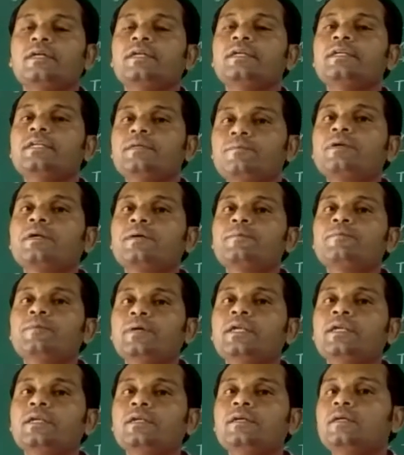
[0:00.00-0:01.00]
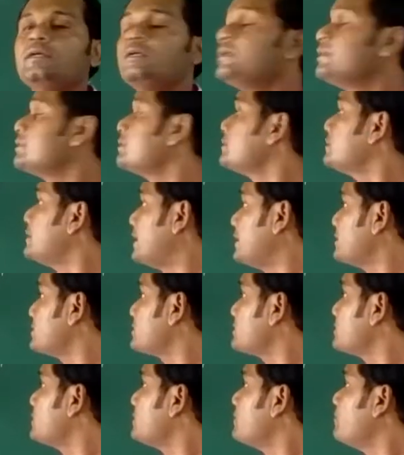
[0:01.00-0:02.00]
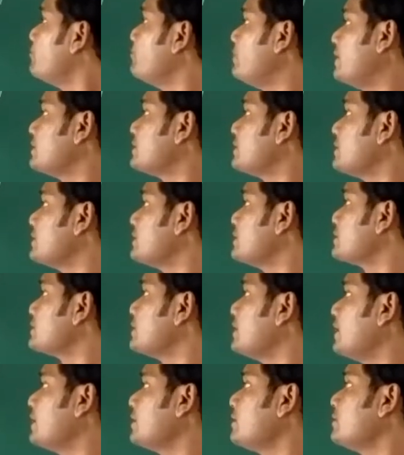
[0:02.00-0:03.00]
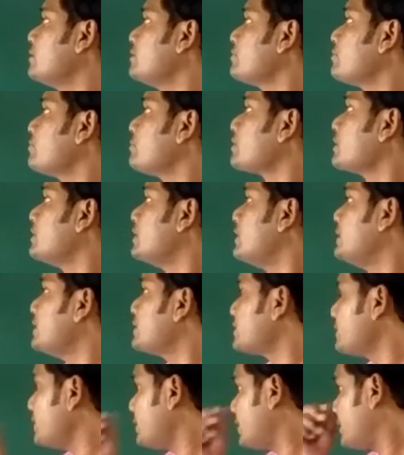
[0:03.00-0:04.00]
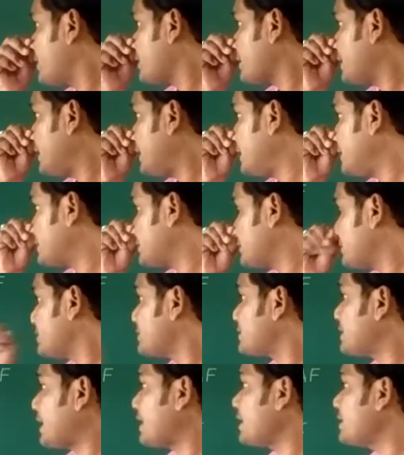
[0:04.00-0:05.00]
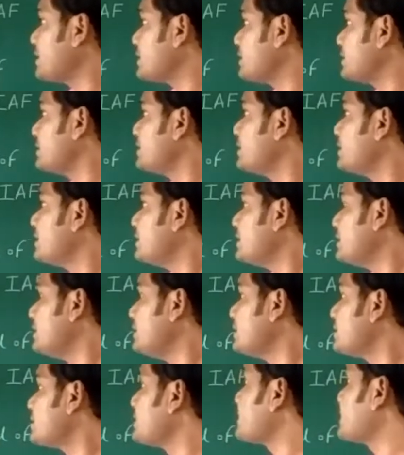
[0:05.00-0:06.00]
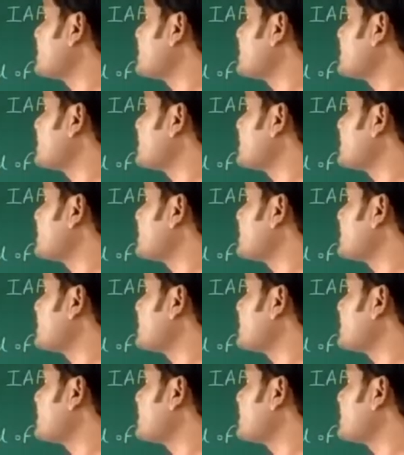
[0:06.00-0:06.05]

in different field, that is main thing is there. Its a range. Second thing, its